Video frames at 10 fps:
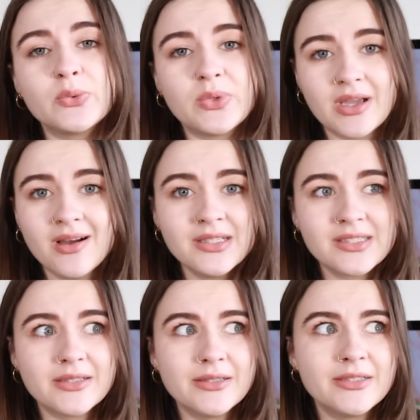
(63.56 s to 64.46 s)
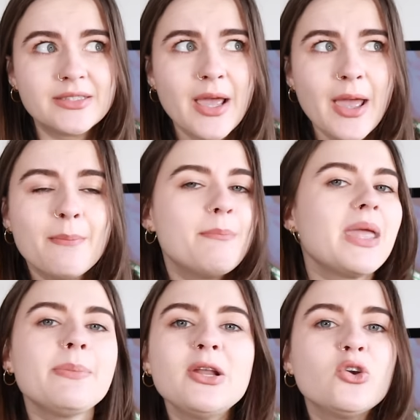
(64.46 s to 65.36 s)
all the answers,
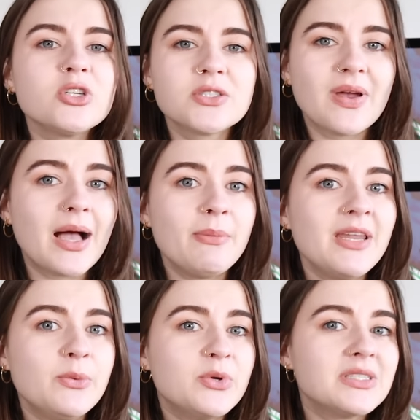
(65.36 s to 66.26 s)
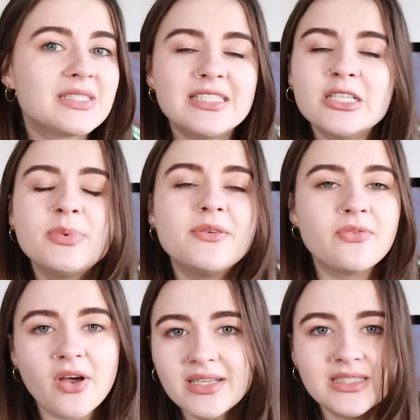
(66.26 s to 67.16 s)
maybe Lauren's family wouldn't still be
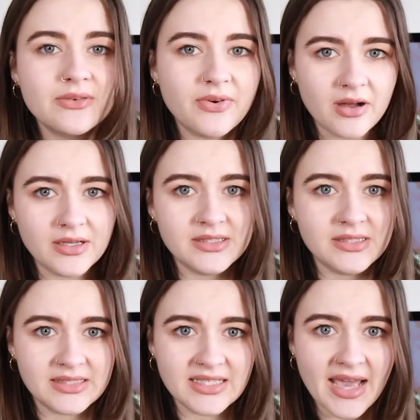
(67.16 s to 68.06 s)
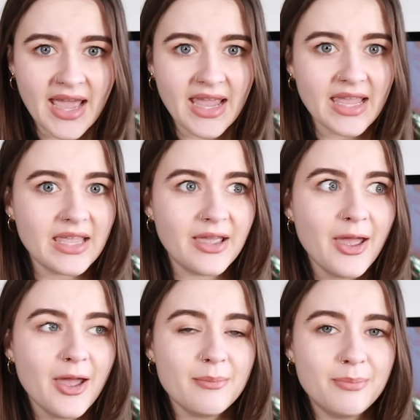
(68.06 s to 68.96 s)
fighting for answers today.
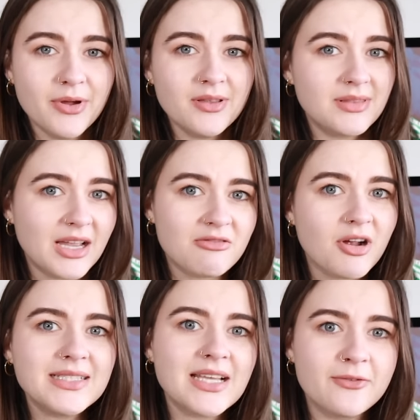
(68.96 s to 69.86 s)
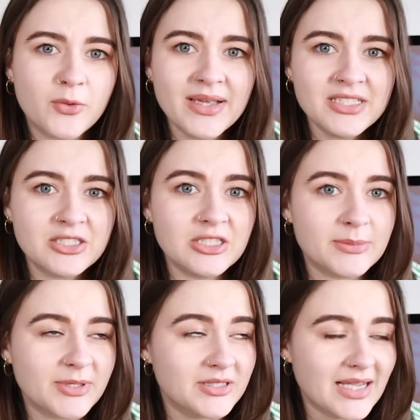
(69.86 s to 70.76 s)
But they're right to have questions
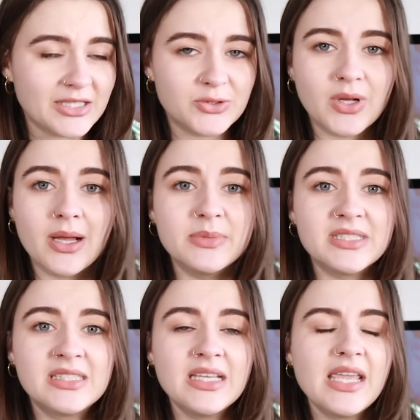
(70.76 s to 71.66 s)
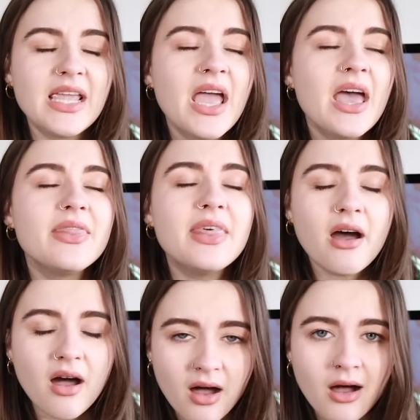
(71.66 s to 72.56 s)
because, as you'll come to see,
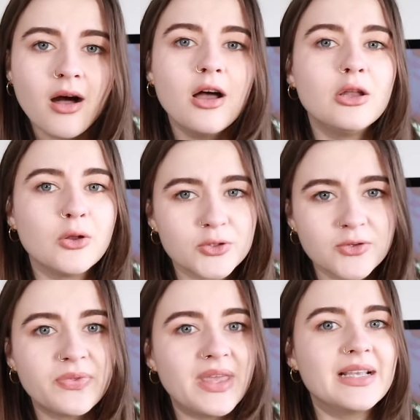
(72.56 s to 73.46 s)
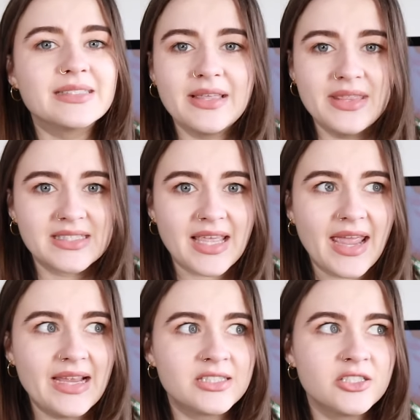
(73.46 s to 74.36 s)
there are a lot of things in this
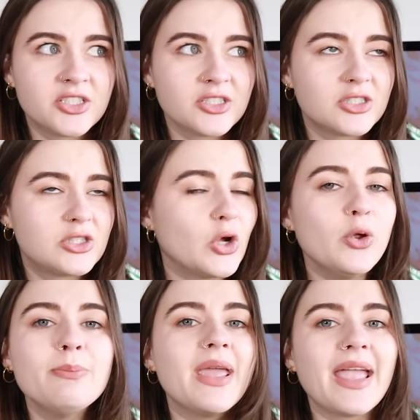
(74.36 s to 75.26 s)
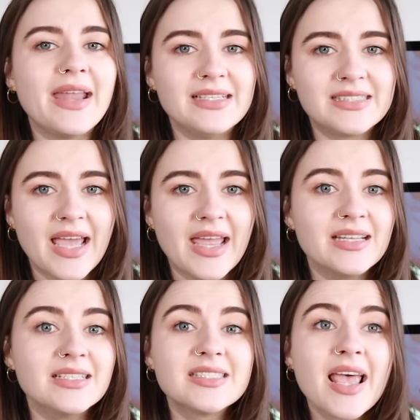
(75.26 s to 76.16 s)
case that just don't make any
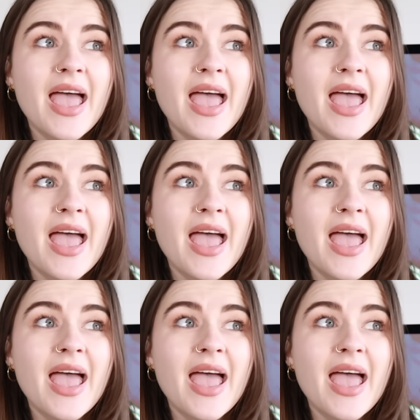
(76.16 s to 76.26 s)
sense,